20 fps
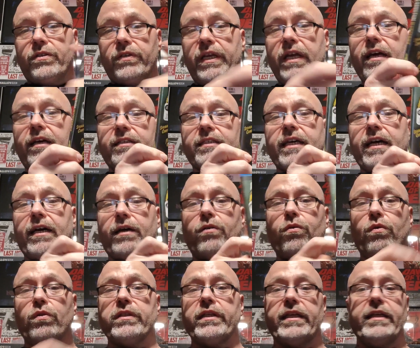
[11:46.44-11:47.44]
So yeah, it's kind of
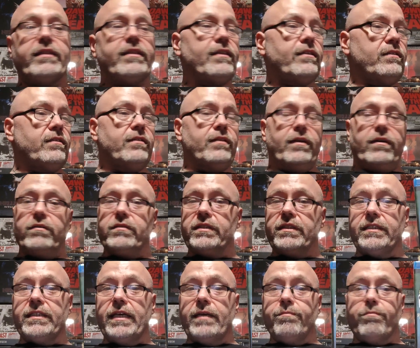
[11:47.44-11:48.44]
cool to get this, you know,
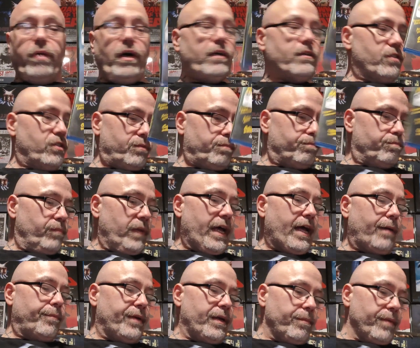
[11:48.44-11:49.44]
10 bucks.
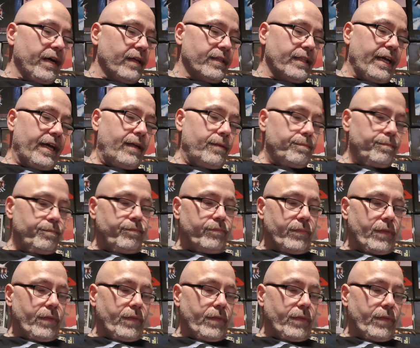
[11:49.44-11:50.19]
Happy about that.